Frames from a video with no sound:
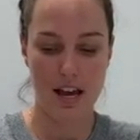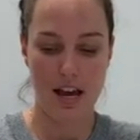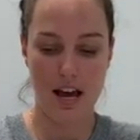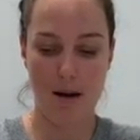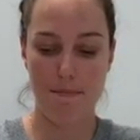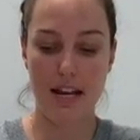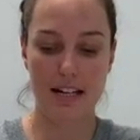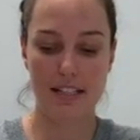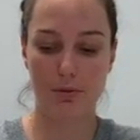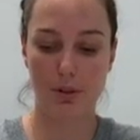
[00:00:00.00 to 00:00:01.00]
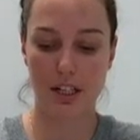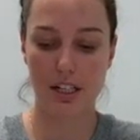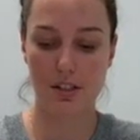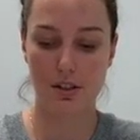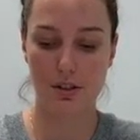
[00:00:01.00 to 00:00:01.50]
Um, next thing we're going
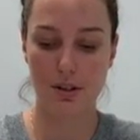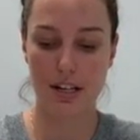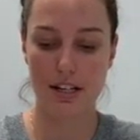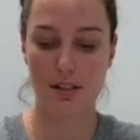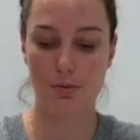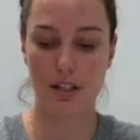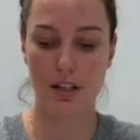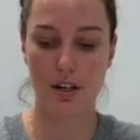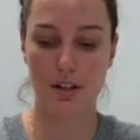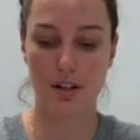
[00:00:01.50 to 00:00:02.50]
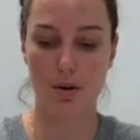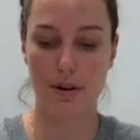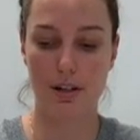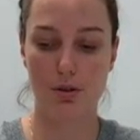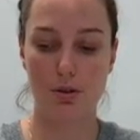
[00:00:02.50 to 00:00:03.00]
to do is we are
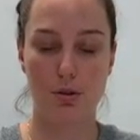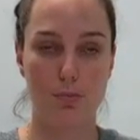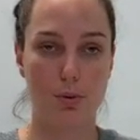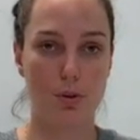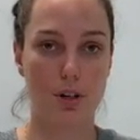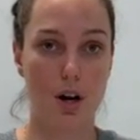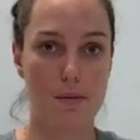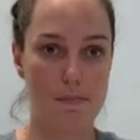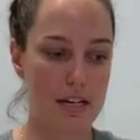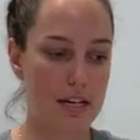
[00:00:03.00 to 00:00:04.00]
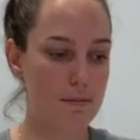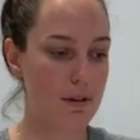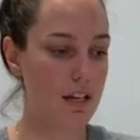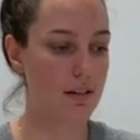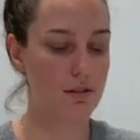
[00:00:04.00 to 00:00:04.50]
going to pour our medium
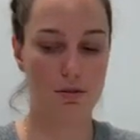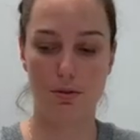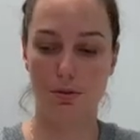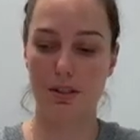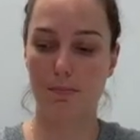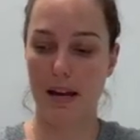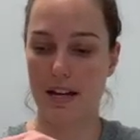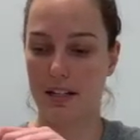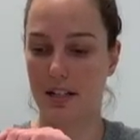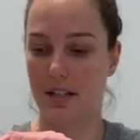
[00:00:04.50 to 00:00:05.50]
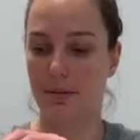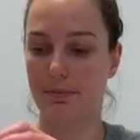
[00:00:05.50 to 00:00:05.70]
into this pan here.